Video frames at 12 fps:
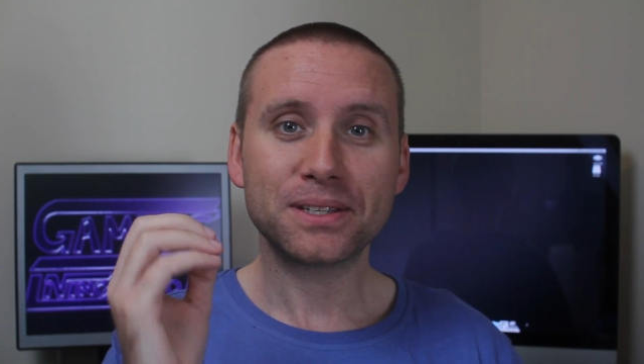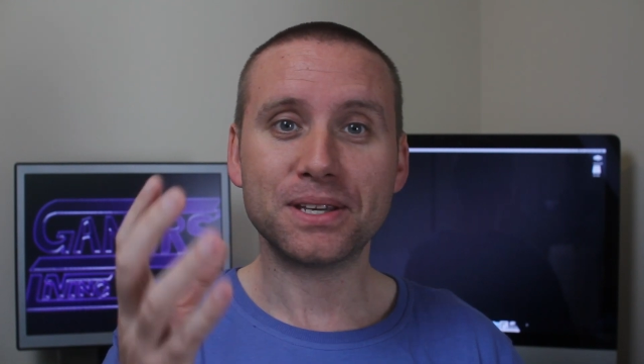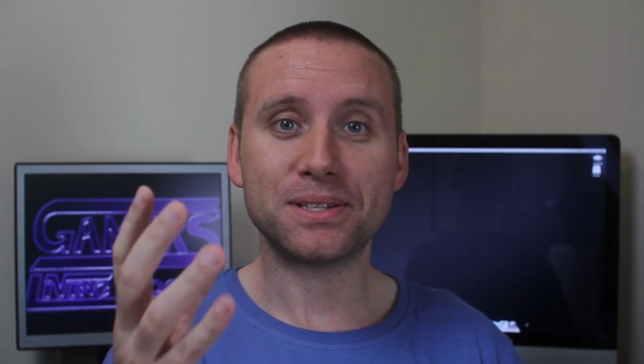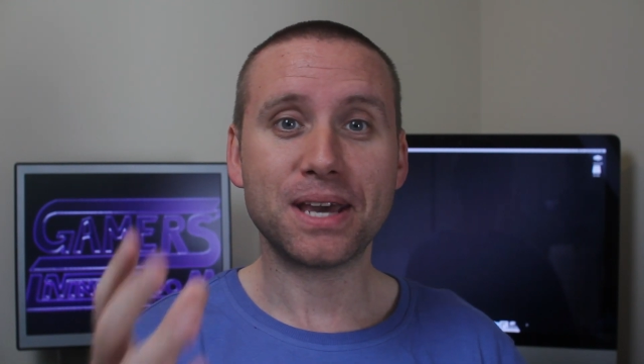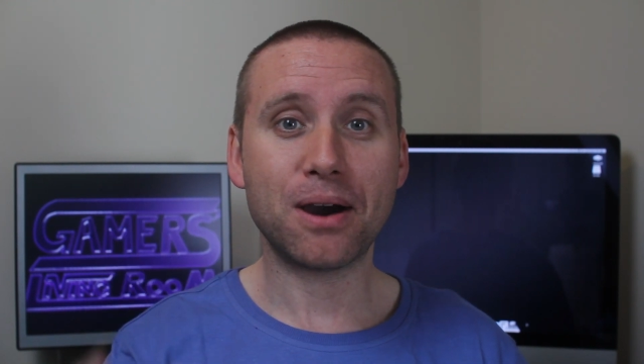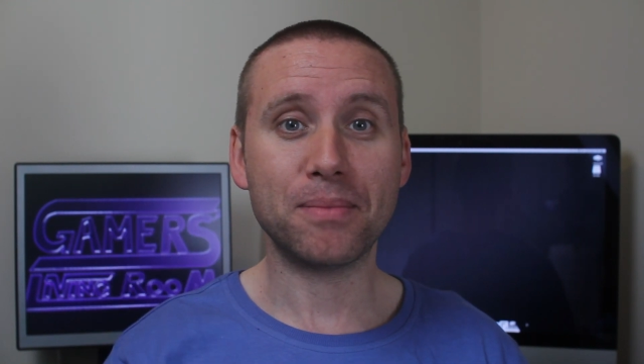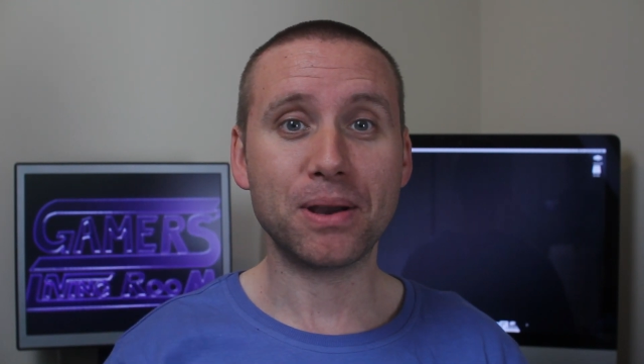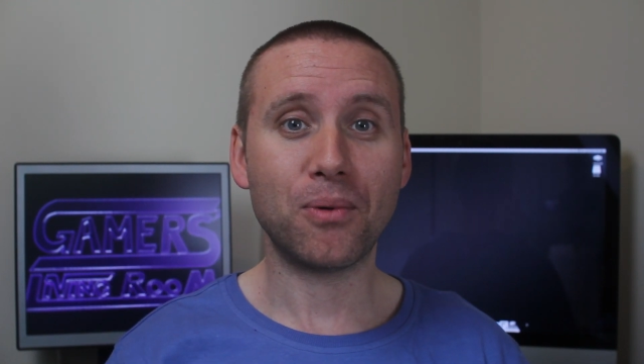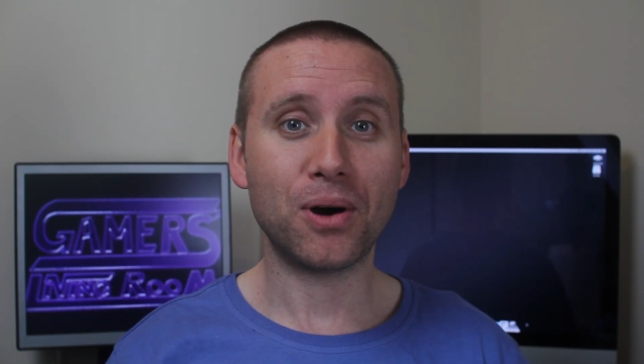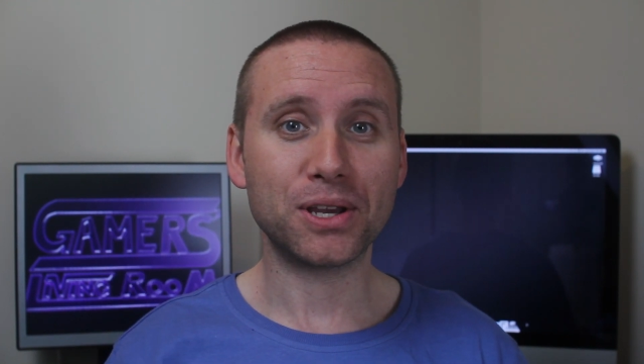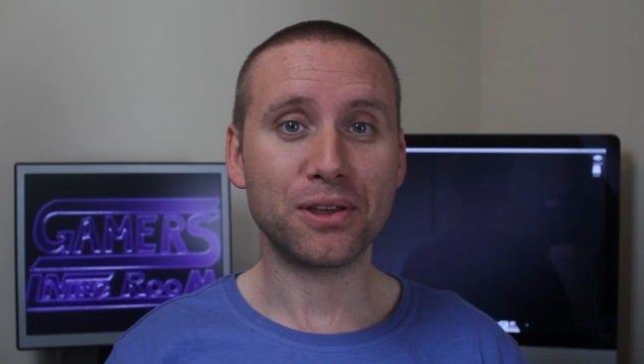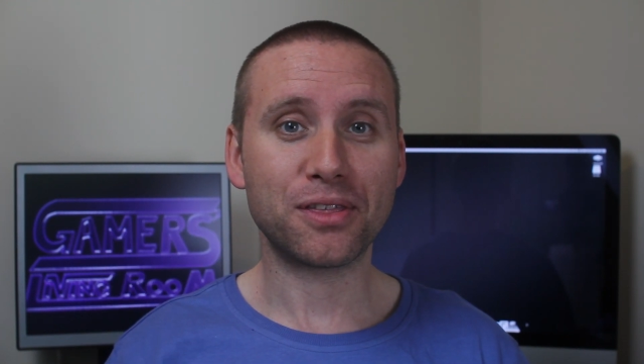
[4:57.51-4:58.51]
to tell me
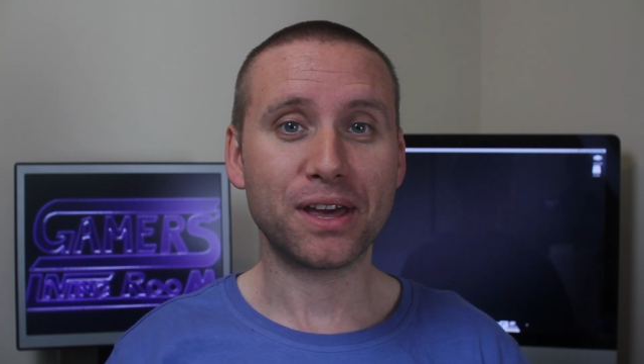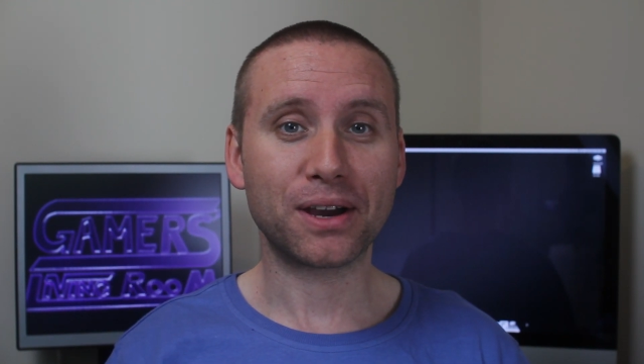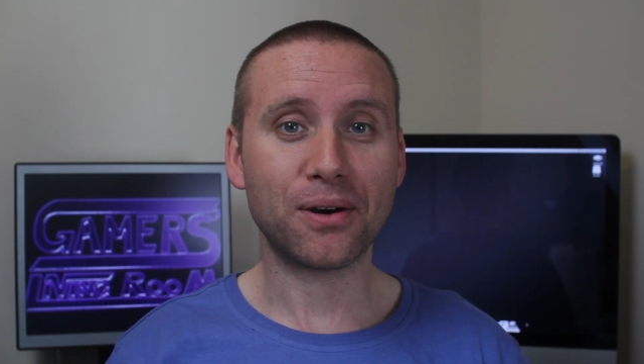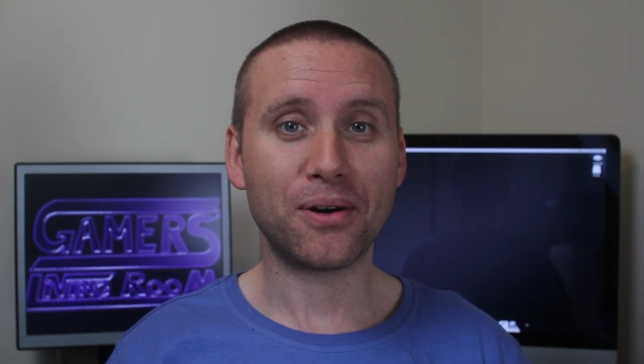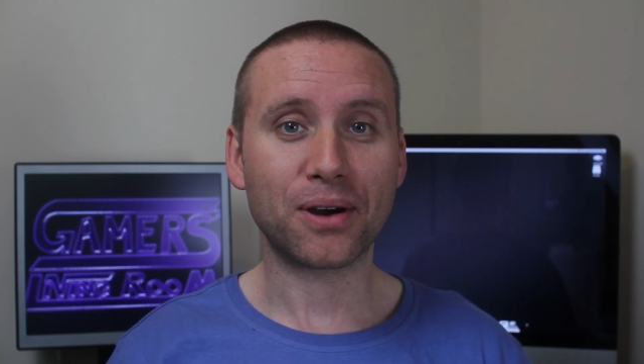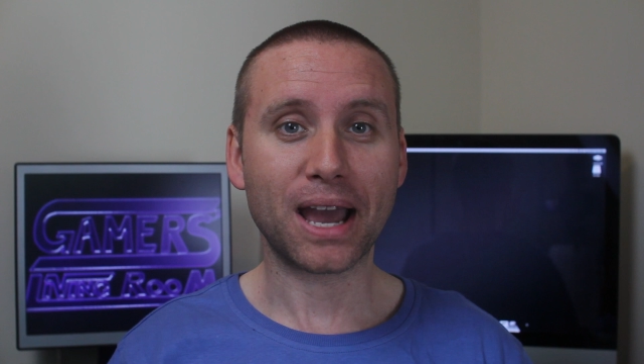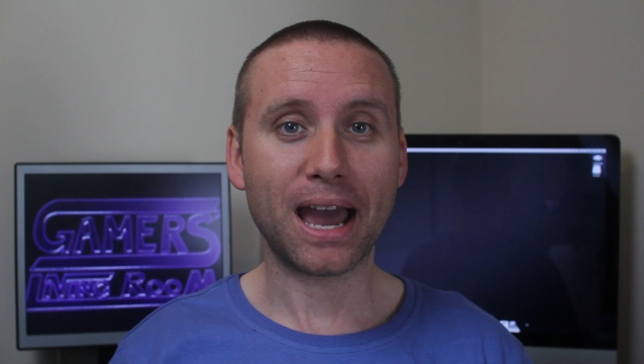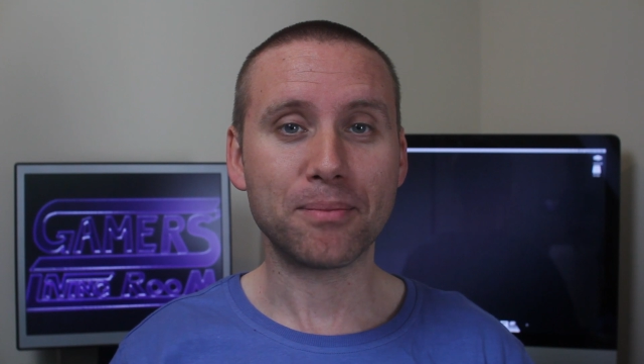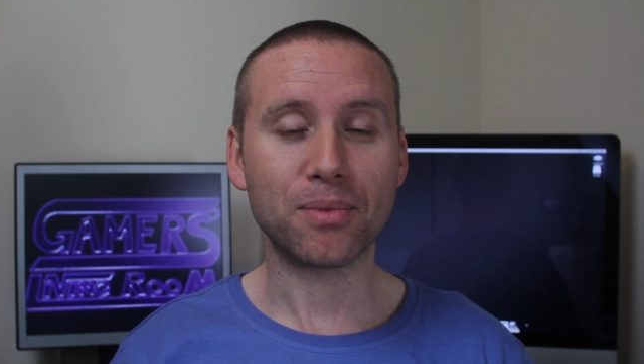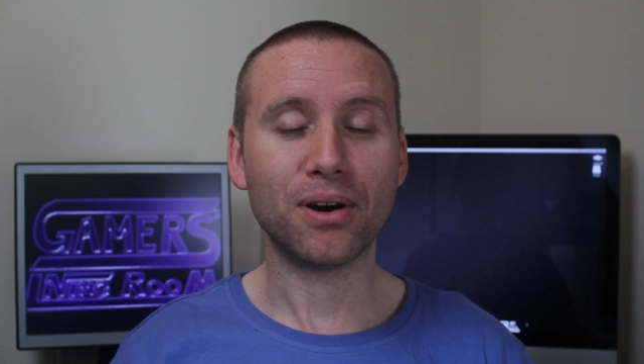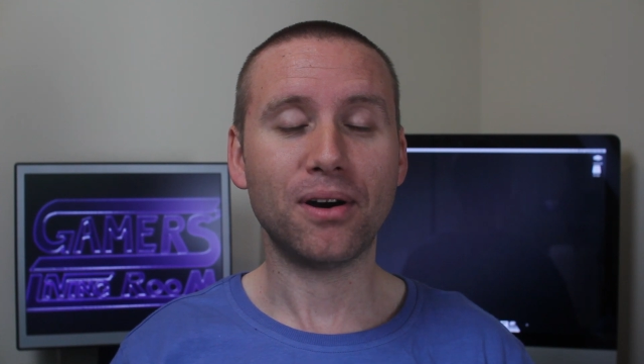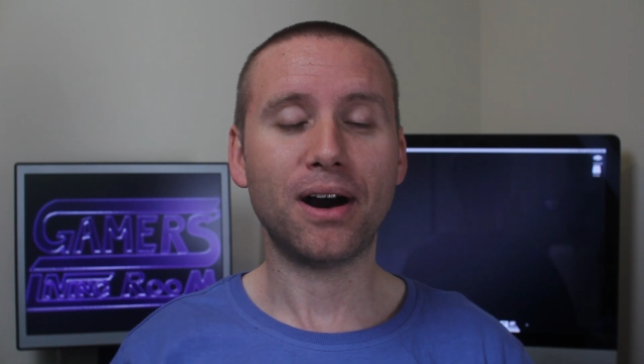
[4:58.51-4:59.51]
what you think on
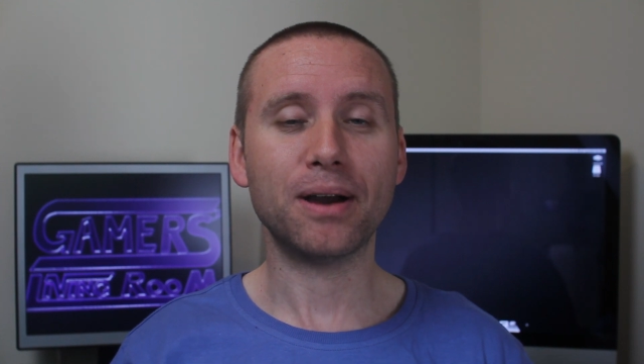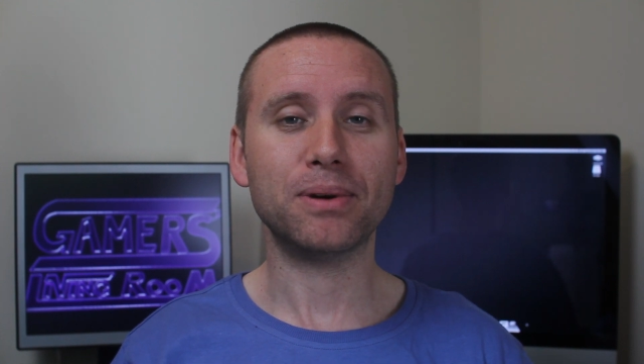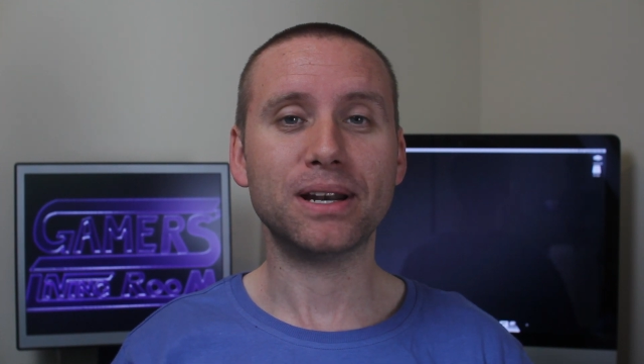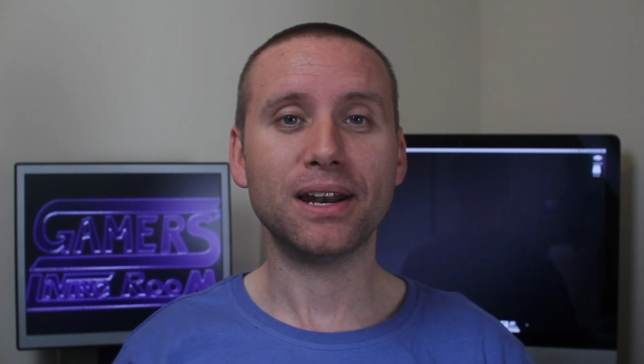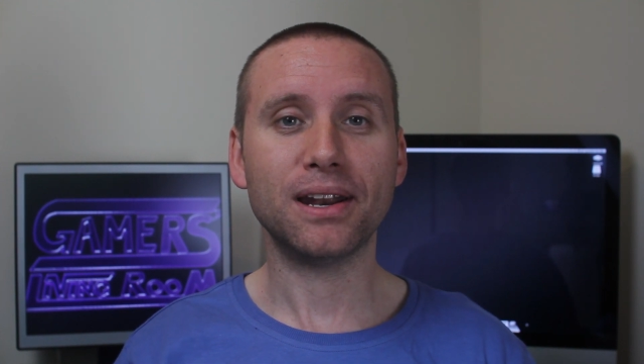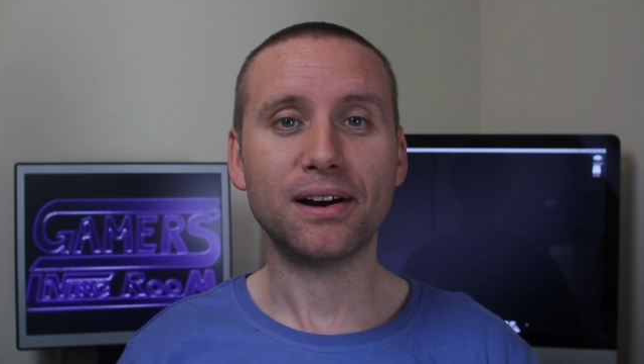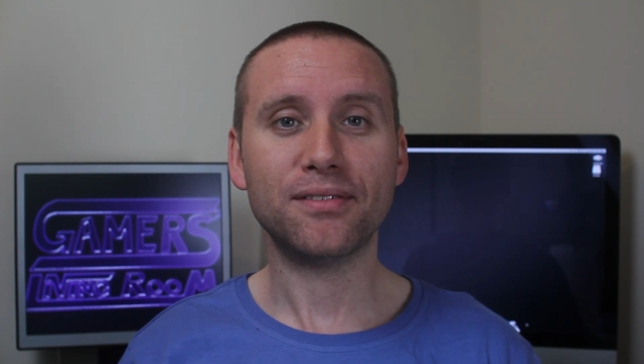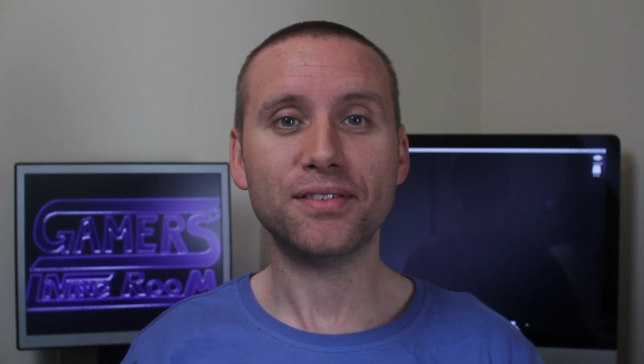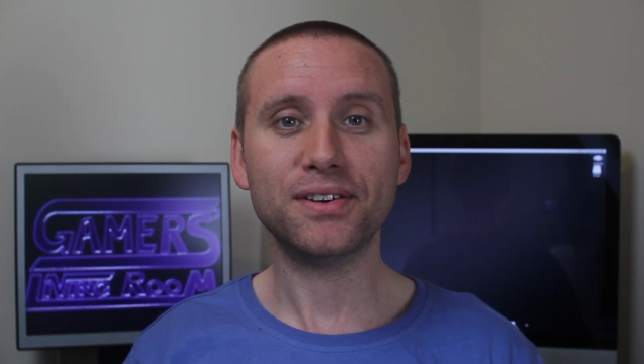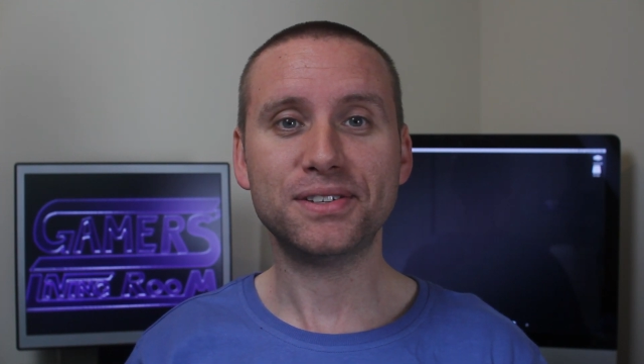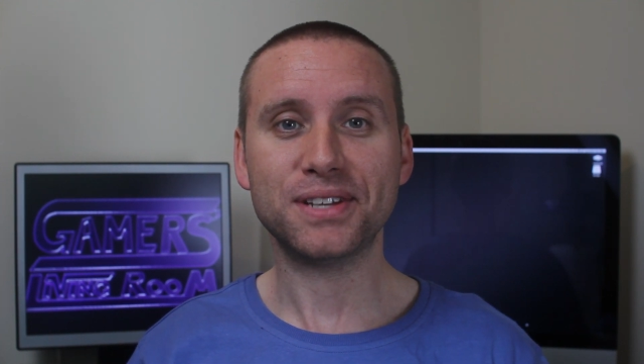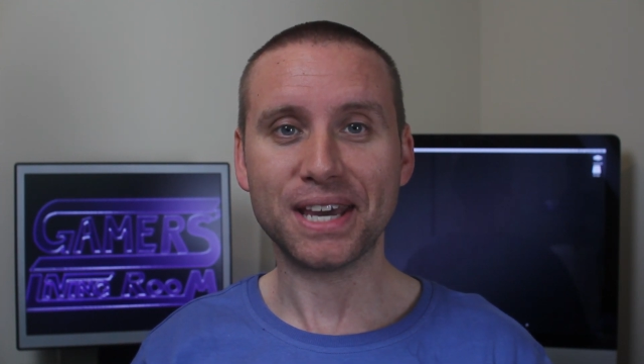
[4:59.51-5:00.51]
camera. I would
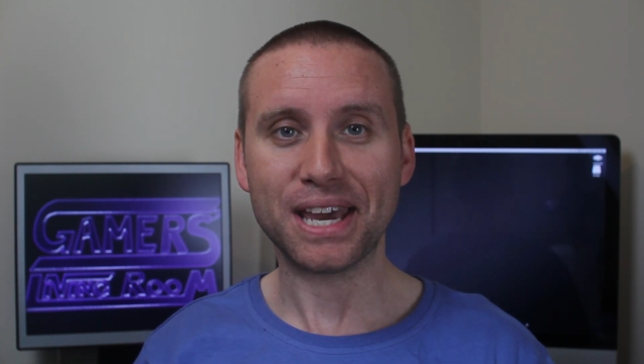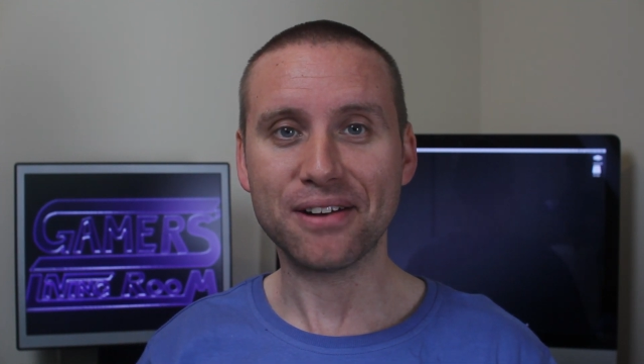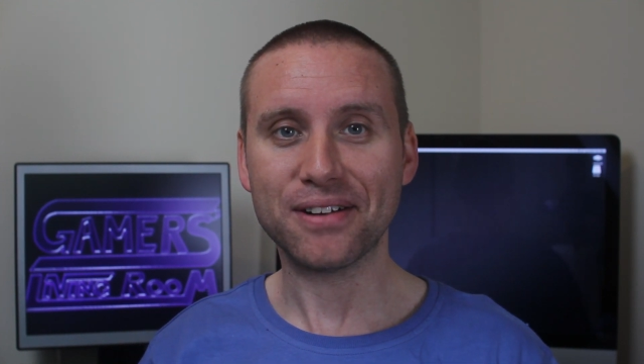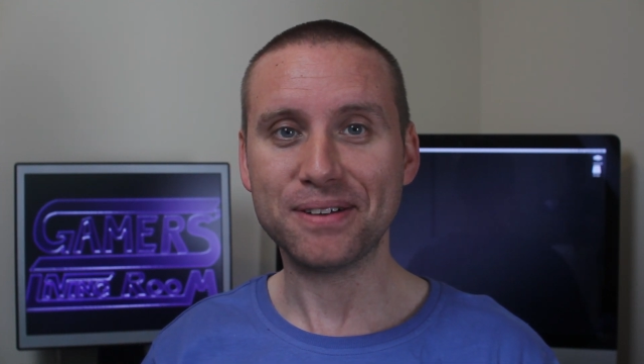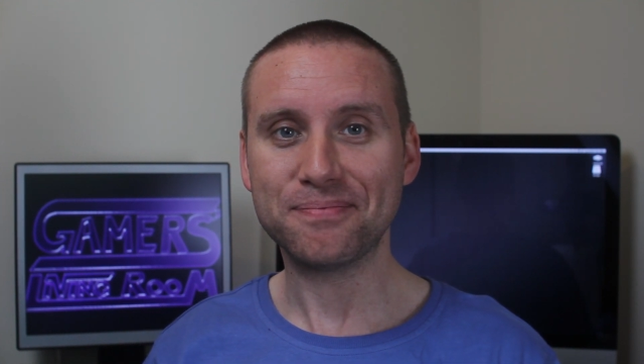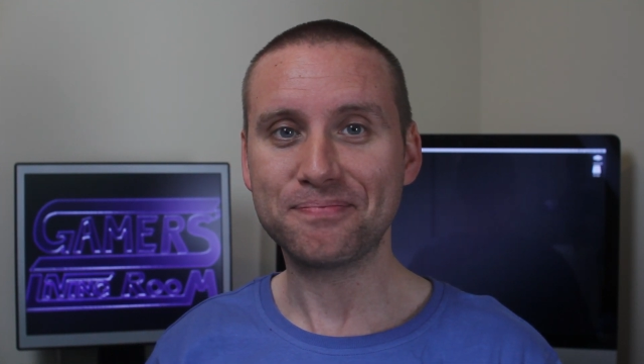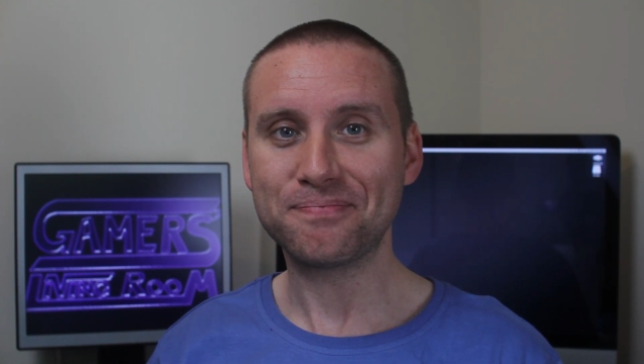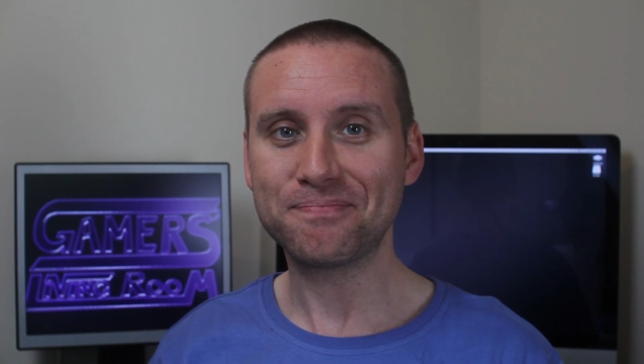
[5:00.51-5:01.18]
love to hear it.